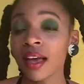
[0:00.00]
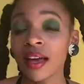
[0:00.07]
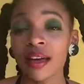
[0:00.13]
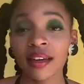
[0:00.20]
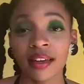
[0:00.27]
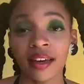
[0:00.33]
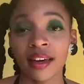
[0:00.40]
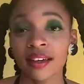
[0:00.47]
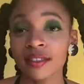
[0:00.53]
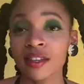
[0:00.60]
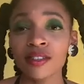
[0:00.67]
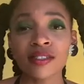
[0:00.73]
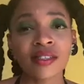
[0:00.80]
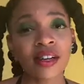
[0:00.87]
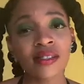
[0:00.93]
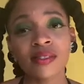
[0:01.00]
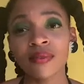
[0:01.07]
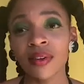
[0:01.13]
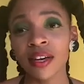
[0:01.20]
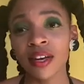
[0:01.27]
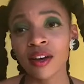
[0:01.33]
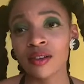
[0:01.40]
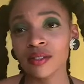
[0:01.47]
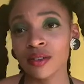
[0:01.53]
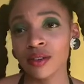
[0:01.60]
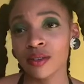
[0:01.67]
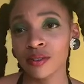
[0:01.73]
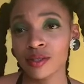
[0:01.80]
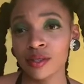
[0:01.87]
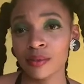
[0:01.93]
yeah, there's tons of videos on
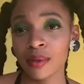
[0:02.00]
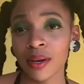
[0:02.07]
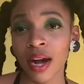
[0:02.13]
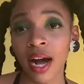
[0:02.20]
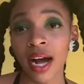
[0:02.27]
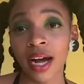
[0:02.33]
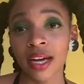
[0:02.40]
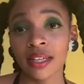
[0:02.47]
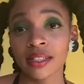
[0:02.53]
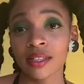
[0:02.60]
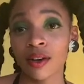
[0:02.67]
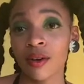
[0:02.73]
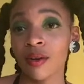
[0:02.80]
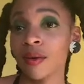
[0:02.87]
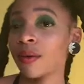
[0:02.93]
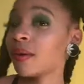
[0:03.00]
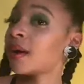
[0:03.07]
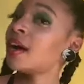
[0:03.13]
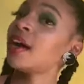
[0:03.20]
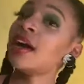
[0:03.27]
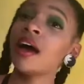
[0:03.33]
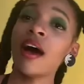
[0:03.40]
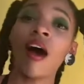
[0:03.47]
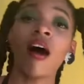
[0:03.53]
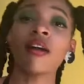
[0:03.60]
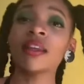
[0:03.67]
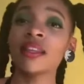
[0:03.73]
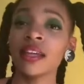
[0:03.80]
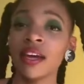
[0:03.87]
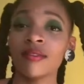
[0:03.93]
YouTube, you guys. So all
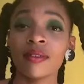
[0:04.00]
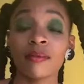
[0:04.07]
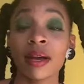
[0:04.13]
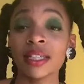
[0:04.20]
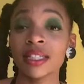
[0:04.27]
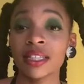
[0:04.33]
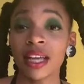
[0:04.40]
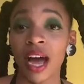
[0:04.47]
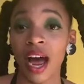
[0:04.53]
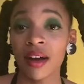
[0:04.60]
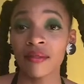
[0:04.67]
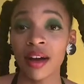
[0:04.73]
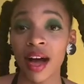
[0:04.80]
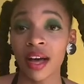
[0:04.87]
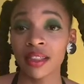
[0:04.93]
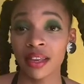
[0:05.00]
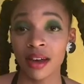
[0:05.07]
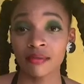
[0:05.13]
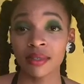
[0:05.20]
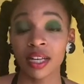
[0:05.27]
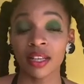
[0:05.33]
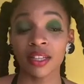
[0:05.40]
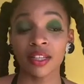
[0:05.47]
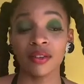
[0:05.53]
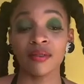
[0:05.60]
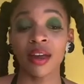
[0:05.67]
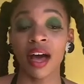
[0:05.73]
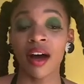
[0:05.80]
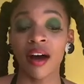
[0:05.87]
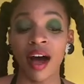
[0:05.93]
of the information that I've got, that I'm telling you
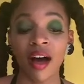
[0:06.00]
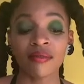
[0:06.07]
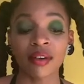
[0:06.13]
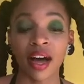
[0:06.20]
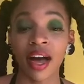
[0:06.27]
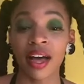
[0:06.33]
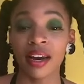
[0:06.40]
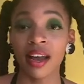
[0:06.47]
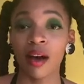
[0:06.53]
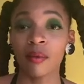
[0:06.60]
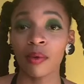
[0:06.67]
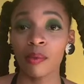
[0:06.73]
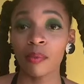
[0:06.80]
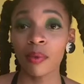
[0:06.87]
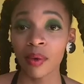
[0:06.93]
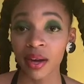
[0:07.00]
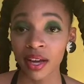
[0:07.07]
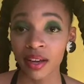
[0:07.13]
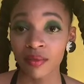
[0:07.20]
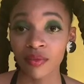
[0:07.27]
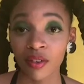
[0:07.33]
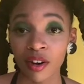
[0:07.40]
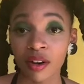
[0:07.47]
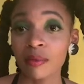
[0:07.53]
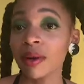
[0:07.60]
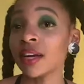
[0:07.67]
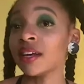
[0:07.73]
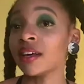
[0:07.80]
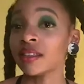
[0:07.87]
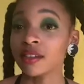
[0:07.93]
now, I've gotten at one point from
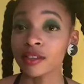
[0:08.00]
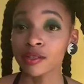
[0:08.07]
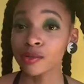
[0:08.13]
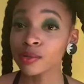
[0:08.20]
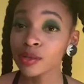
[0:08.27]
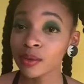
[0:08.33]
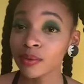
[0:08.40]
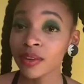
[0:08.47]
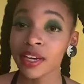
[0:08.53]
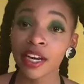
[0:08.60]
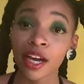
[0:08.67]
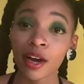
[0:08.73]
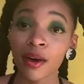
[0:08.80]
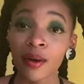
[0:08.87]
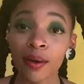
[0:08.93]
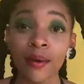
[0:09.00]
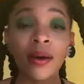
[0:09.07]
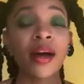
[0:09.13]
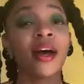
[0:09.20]
another YouTube video.